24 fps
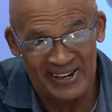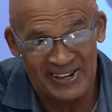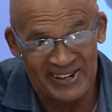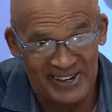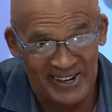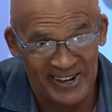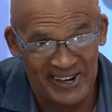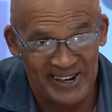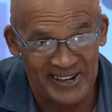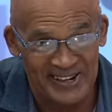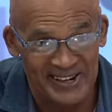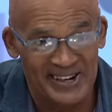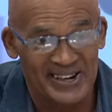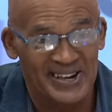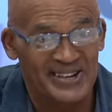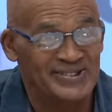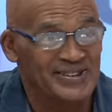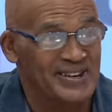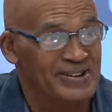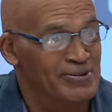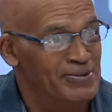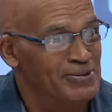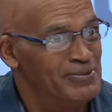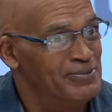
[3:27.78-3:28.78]
at it again, and I
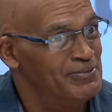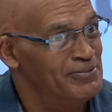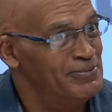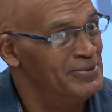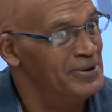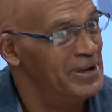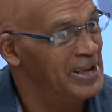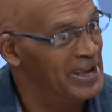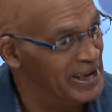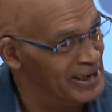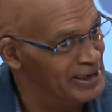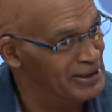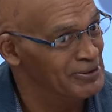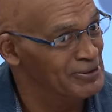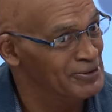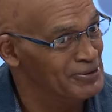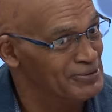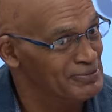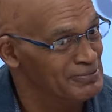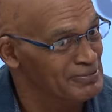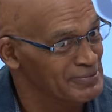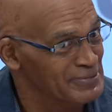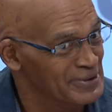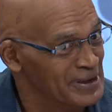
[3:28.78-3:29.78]
said,
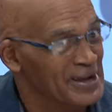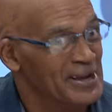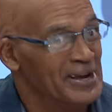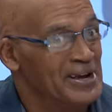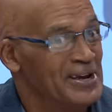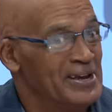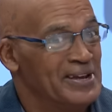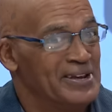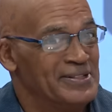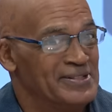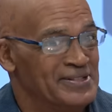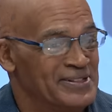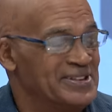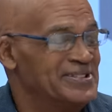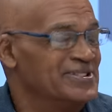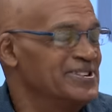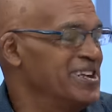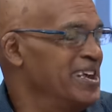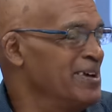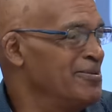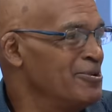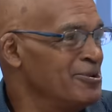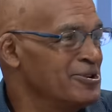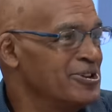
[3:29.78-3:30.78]
hello. This
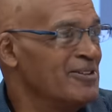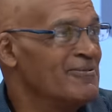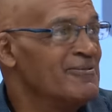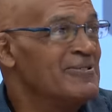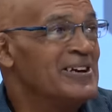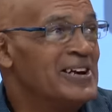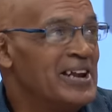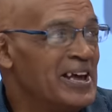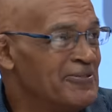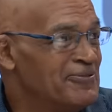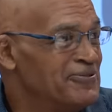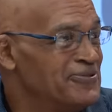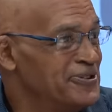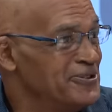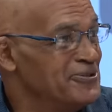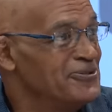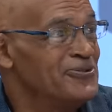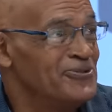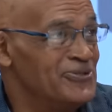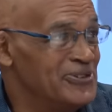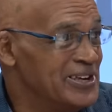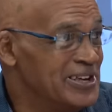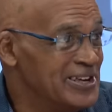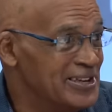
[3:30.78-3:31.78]
came out of left
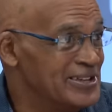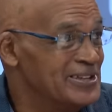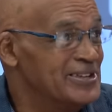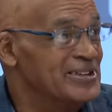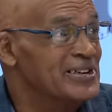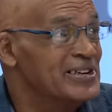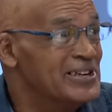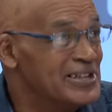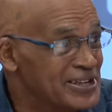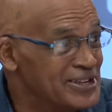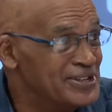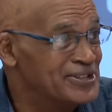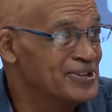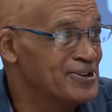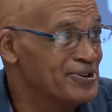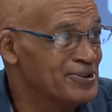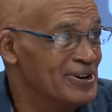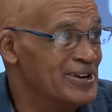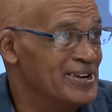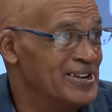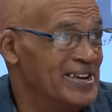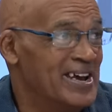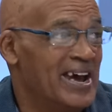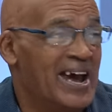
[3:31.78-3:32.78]
field,
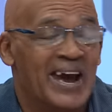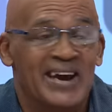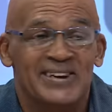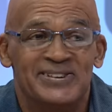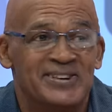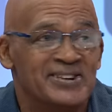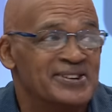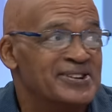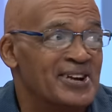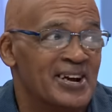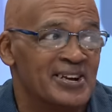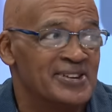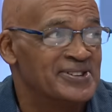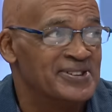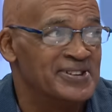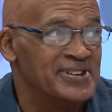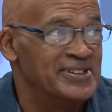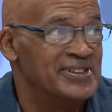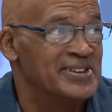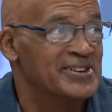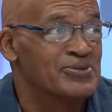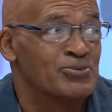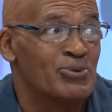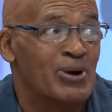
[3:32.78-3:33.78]
literally. I did not
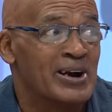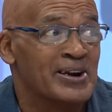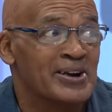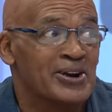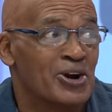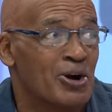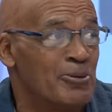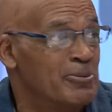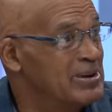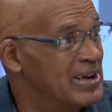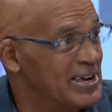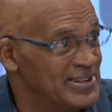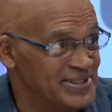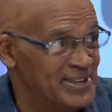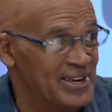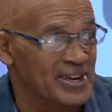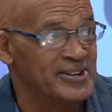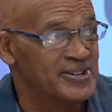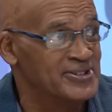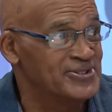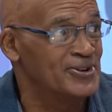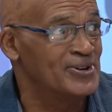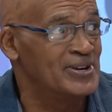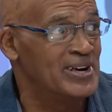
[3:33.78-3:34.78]
see this one coming. I said
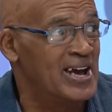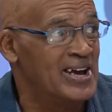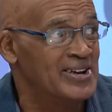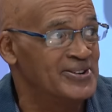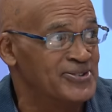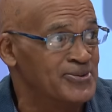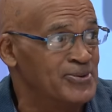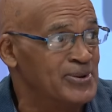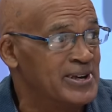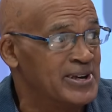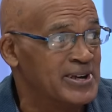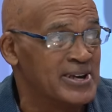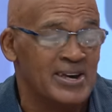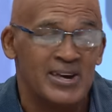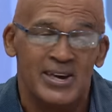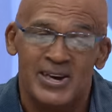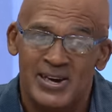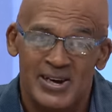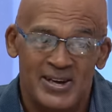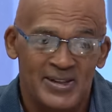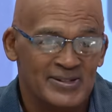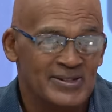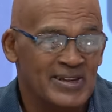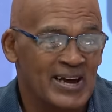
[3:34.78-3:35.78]
on this one last week
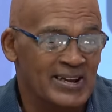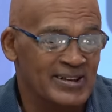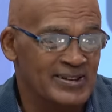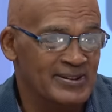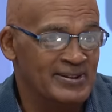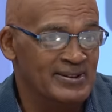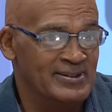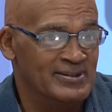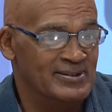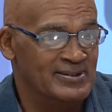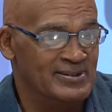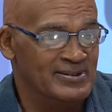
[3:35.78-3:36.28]
that